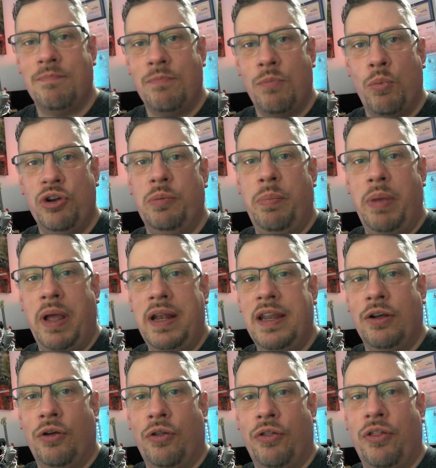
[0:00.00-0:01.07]
We're
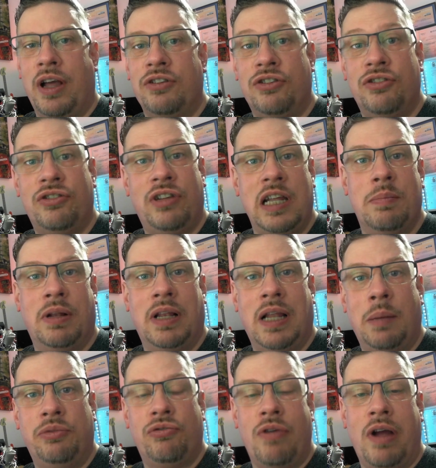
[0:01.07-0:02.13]
depending on that stable
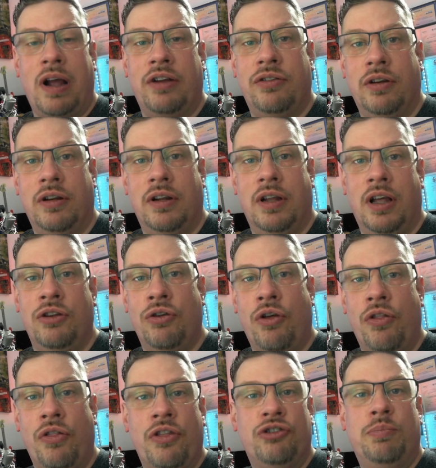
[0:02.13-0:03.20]
abstraction and
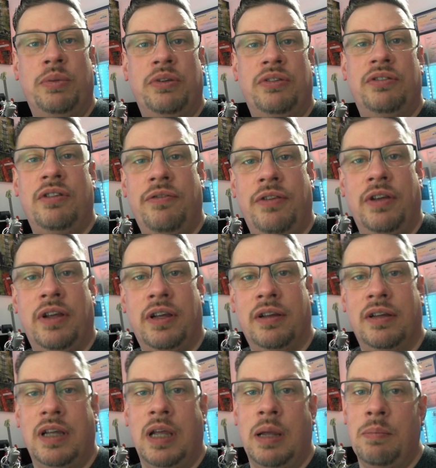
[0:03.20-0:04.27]
not the specific
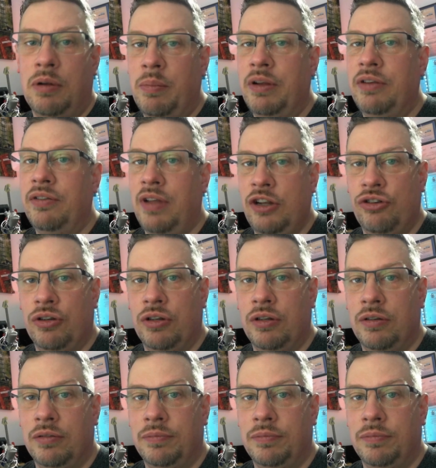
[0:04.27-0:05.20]
implementation.